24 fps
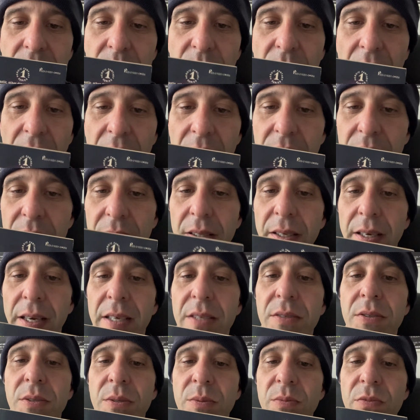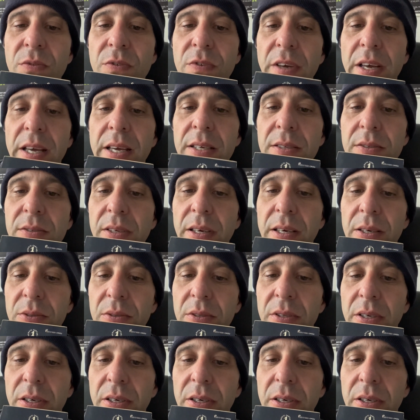apparently has some fans out